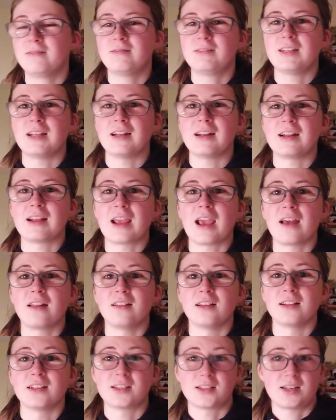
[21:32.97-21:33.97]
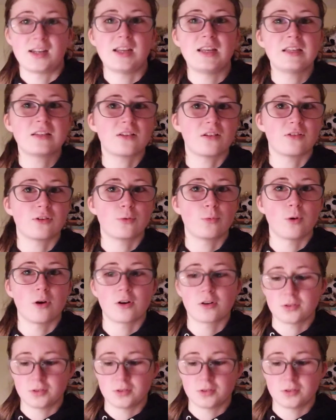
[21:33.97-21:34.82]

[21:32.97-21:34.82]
did it again, and then sneezed underwater.